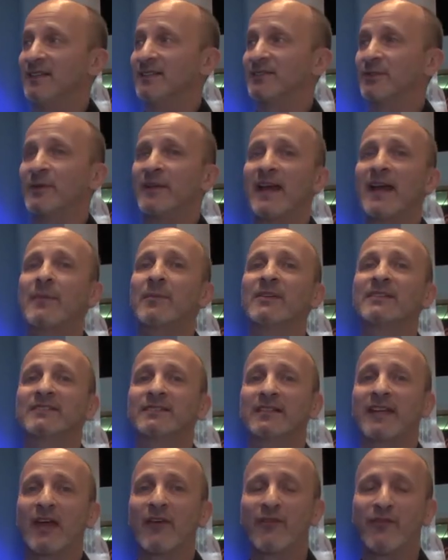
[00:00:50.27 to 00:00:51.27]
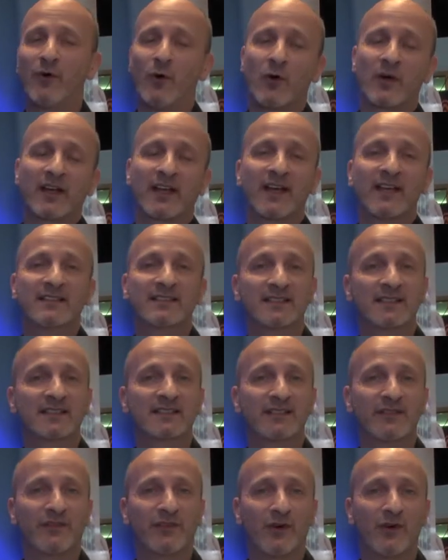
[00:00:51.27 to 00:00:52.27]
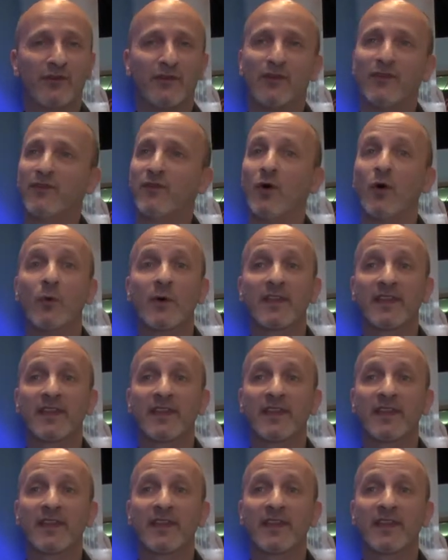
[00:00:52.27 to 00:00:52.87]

to enable us to get 4K 6444